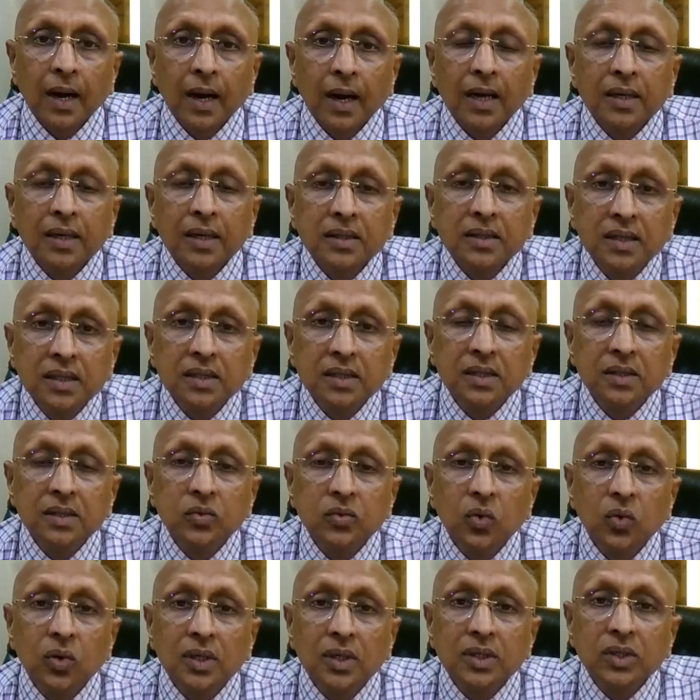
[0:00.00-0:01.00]
And this is
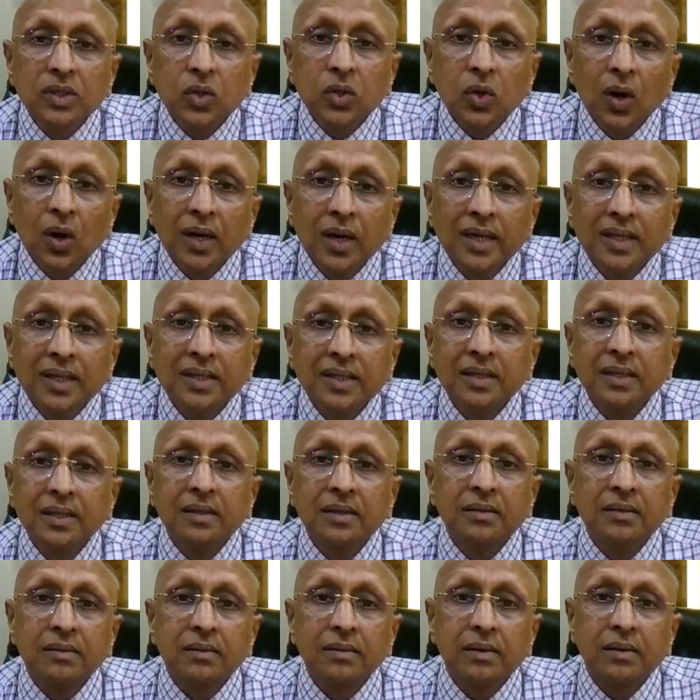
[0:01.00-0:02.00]
what is called as
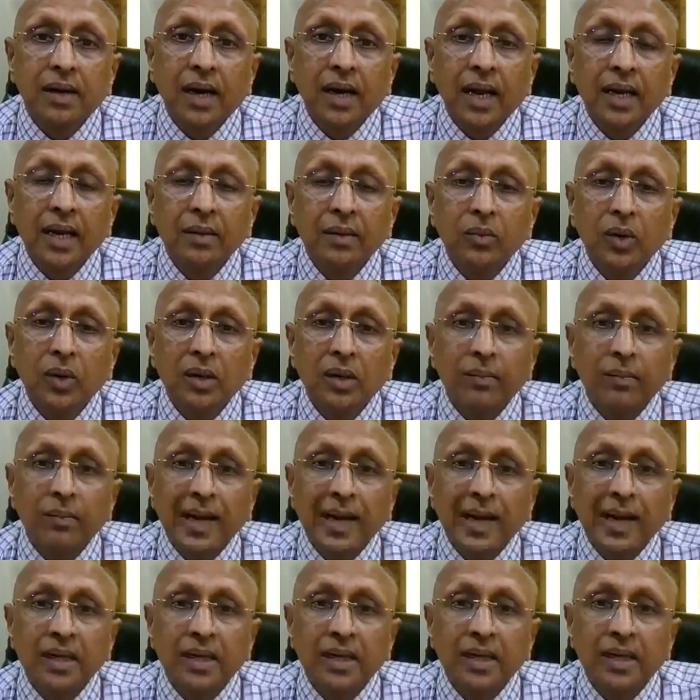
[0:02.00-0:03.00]
animal
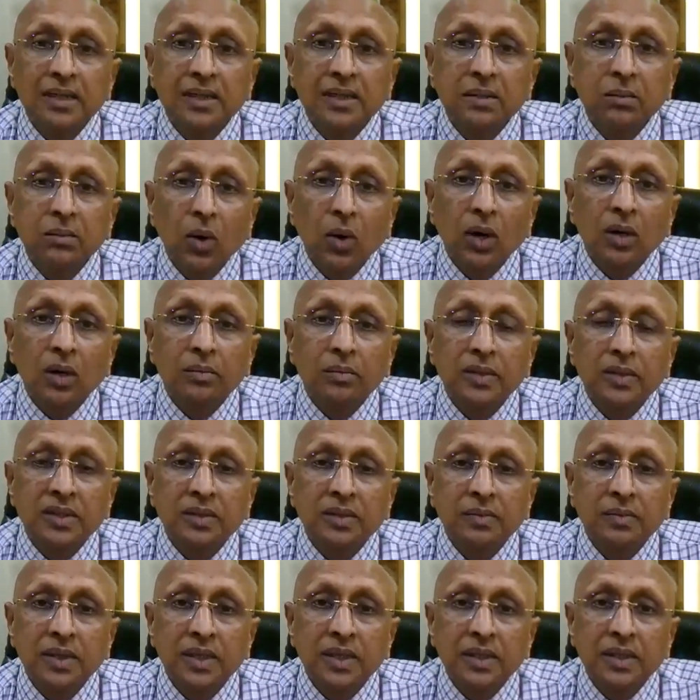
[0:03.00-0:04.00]
magnetism or
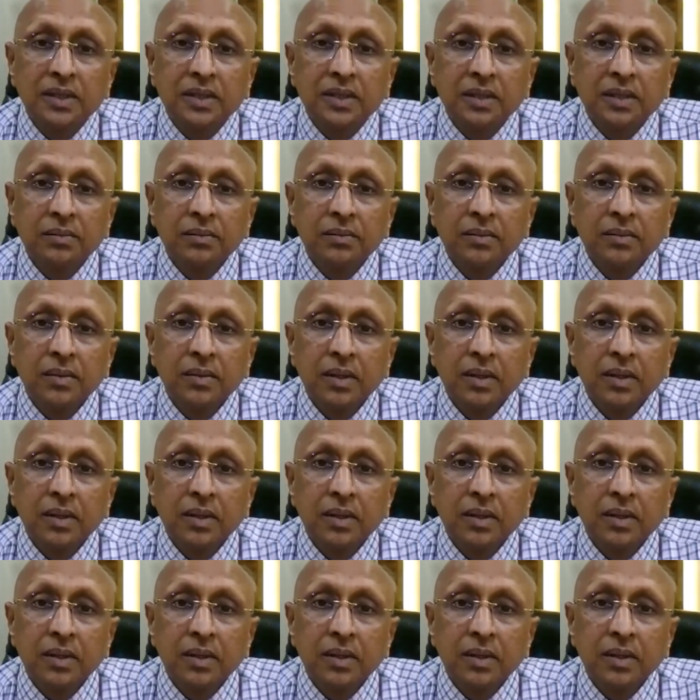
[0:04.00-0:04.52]
mesmerism.